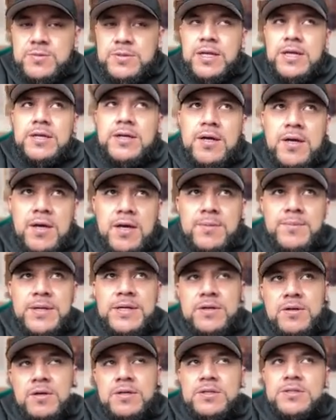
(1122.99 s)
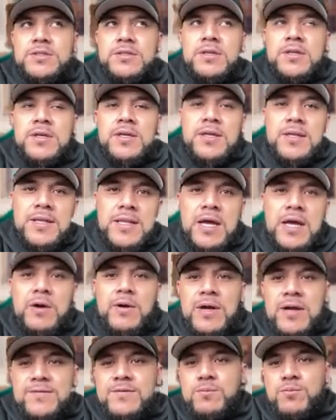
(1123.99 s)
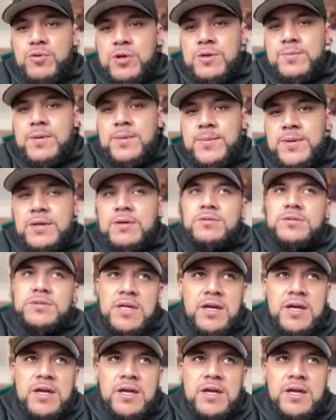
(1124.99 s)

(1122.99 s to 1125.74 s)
Be like, oh my gosh, now I have to prep my meals.